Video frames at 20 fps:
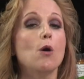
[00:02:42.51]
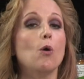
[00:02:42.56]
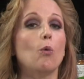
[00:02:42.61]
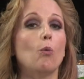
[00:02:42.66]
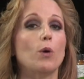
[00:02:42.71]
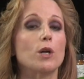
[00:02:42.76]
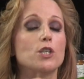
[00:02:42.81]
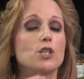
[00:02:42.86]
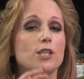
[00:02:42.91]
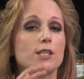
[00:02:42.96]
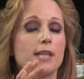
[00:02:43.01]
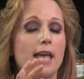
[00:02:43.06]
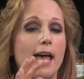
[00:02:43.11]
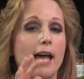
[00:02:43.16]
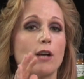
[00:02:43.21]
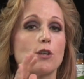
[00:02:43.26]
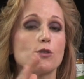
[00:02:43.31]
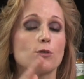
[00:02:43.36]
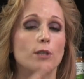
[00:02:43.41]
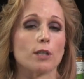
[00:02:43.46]
which is
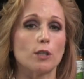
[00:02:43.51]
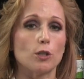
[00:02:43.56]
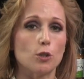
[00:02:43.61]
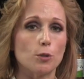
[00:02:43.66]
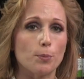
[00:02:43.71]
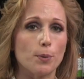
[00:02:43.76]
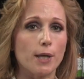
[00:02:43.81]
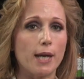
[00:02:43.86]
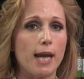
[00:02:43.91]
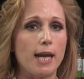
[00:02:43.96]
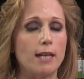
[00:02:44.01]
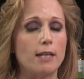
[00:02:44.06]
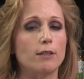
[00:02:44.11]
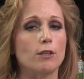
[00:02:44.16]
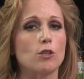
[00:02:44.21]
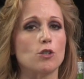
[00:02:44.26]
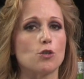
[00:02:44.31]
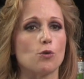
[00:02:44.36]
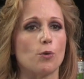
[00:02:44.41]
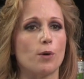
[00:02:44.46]
actually lubricating
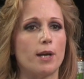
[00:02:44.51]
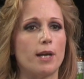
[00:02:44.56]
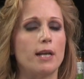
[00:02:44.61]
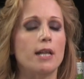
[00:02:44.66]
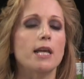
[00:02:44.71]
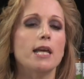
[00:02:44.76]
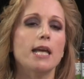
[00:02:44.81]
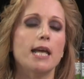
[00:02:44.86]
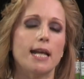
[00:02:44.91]
the joint.